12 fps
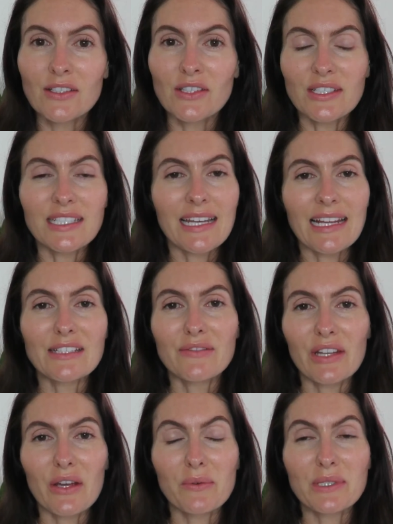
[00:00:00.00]
So today's
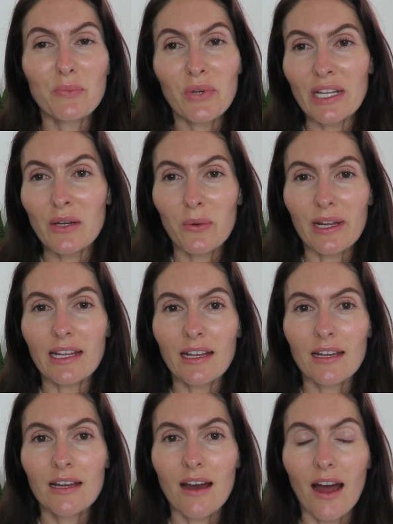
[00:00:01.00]
video was pretty
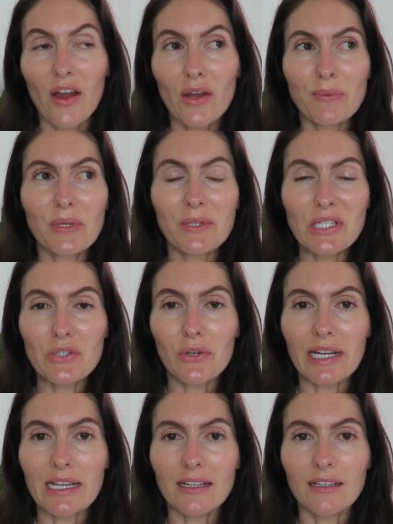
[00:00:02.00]
quick. I hope you
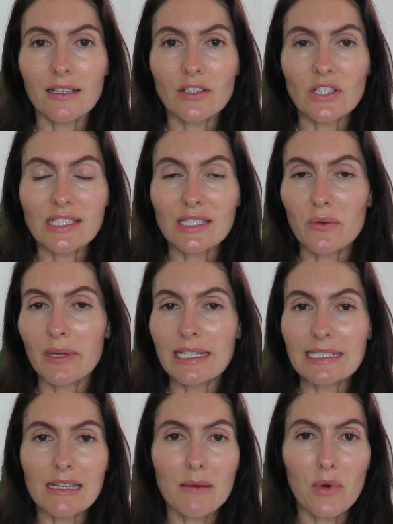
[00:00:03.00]
enjoyed it. Just a
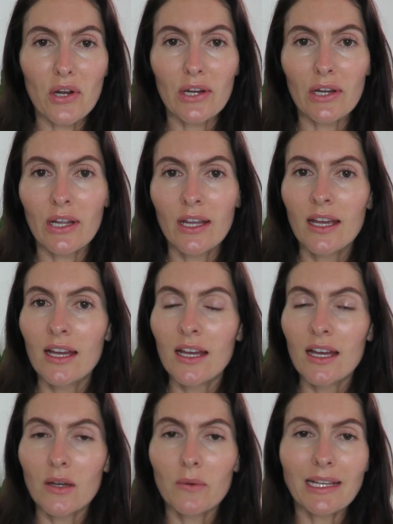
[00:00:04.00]
quick demo,
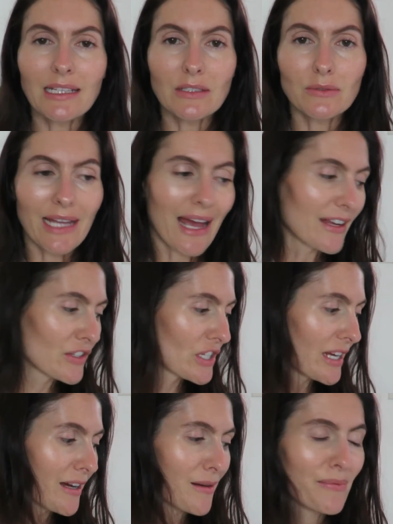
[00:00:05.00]
quick little catch
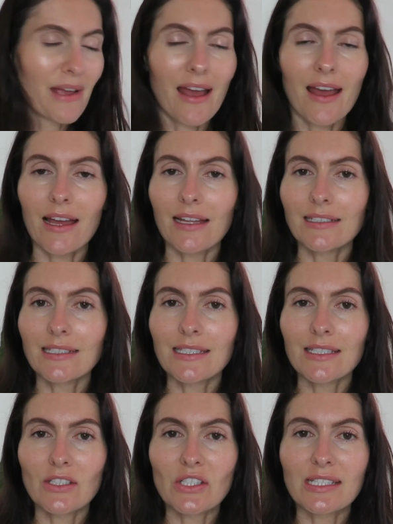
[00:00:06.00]
up, and
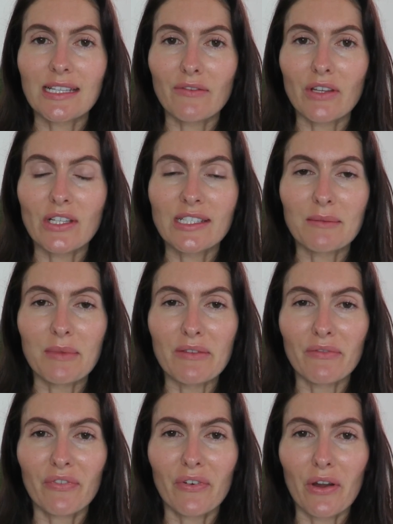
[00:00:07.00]
just giving you some
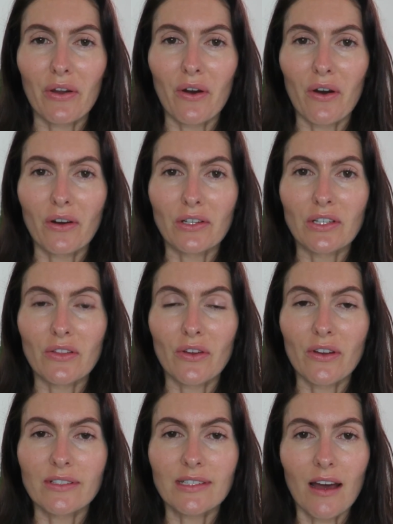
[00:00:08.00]
info on
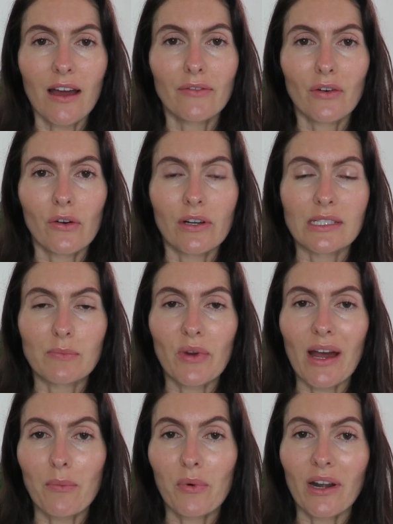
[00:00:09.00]
those Eye of Horus
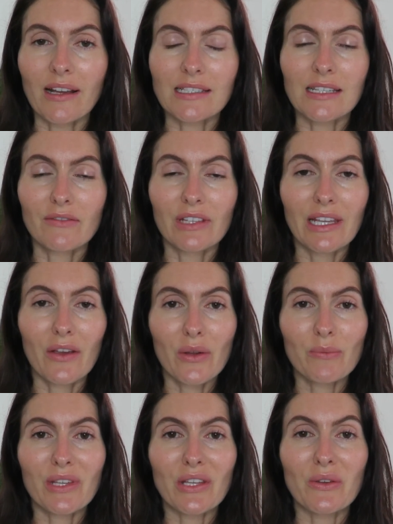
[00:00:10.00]
brow products. I really
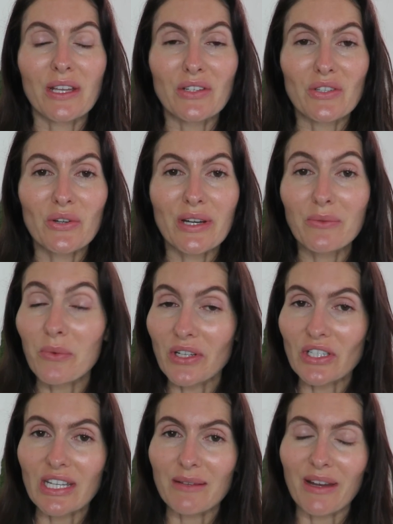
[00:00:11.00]
hope that you enjoyed
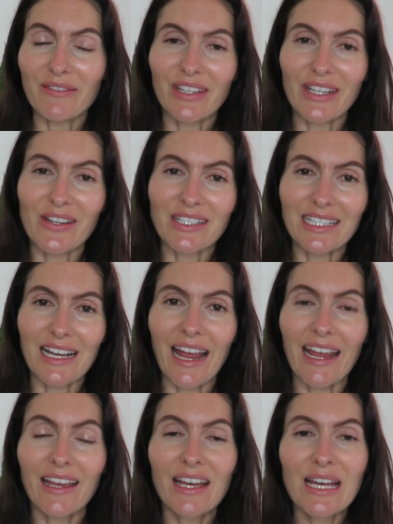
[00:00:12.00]
watching my video
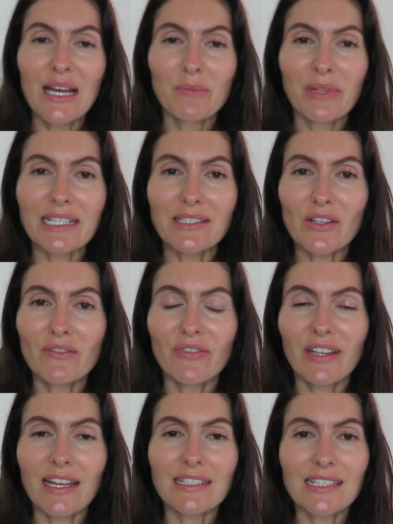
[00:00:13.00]
today. Please don't
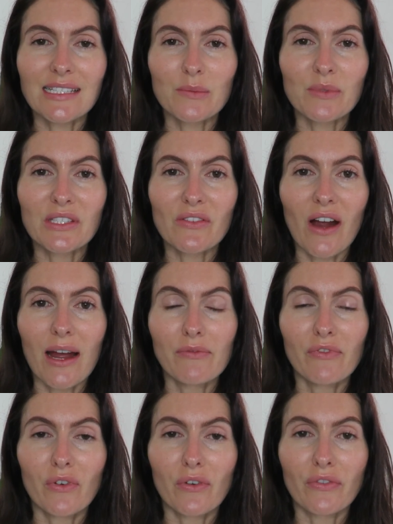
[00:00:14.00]
forget to
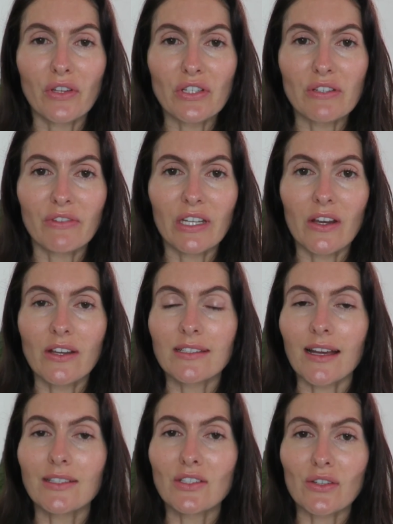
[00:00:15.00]
subscribe for future
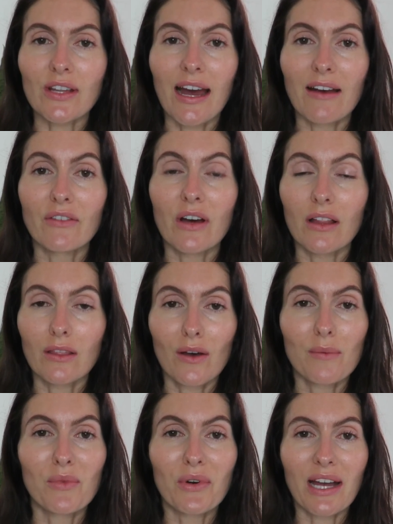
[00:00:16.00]
videos. I do have a
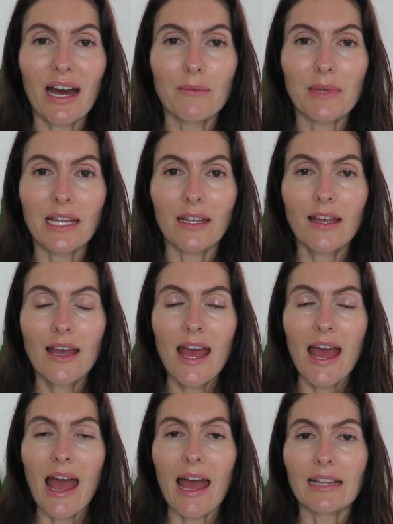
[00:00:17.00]
lot more coming,
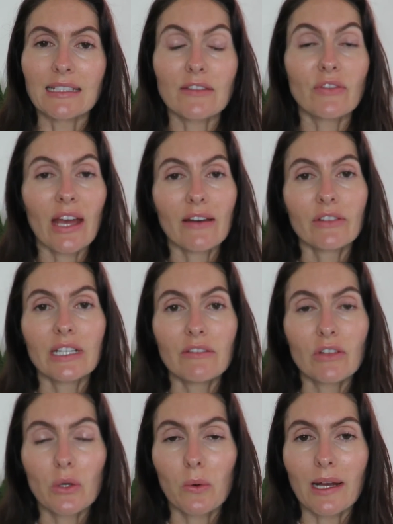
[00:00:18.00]
and if you have any
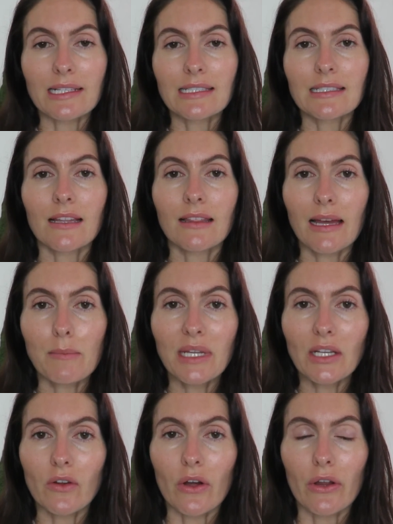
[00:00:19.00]
requests, let
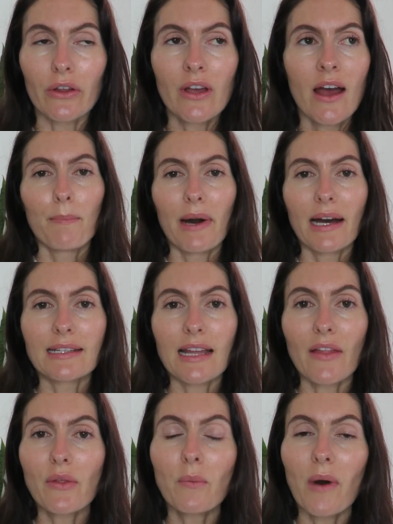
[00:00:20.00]
me know. But
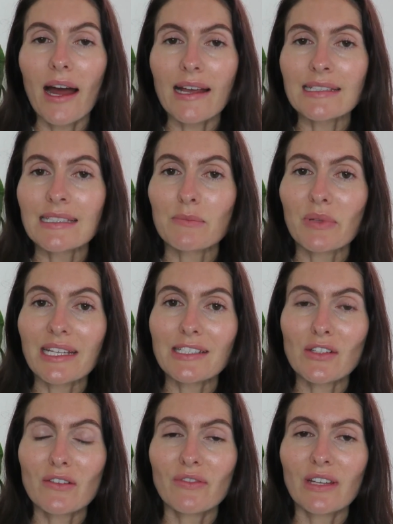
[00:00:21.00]
otherwise, please
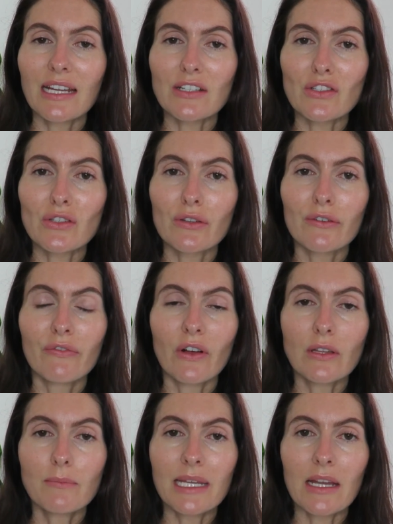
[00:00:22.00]
don't forget to
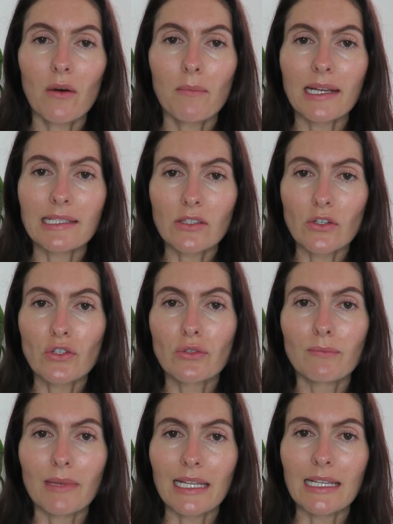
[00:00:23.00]
follow me on my
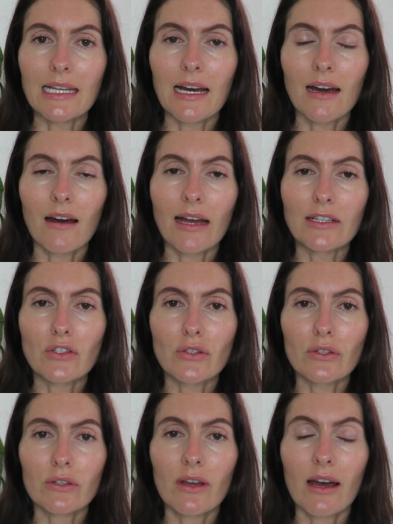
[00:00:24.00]
social media. I
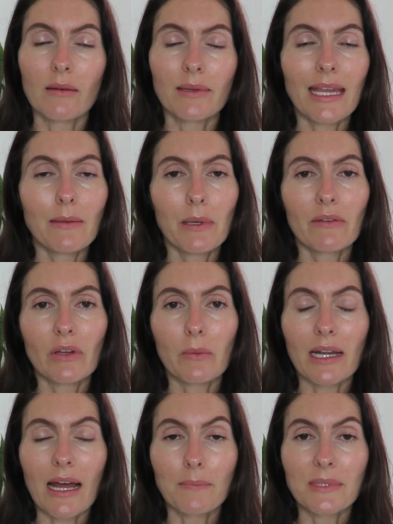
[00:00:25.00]
do keep
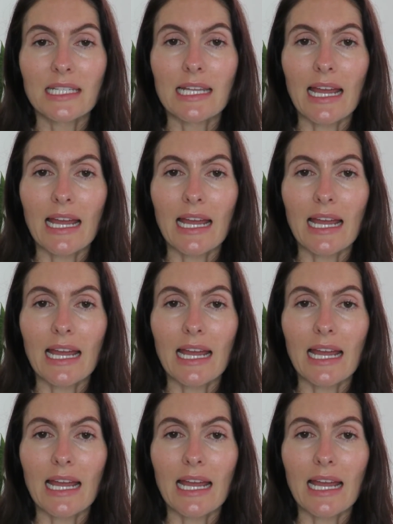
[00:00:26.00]
everyone up to